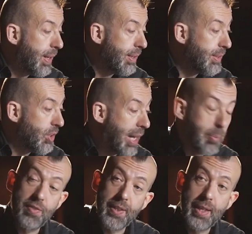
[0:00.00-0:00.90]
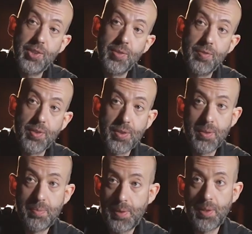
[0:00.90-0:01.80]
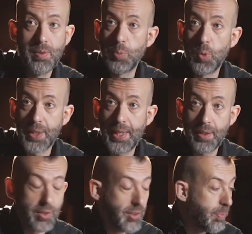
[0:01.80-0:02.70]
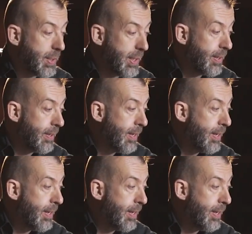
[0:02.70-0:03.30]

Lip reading: as your amplification for a small gig or something,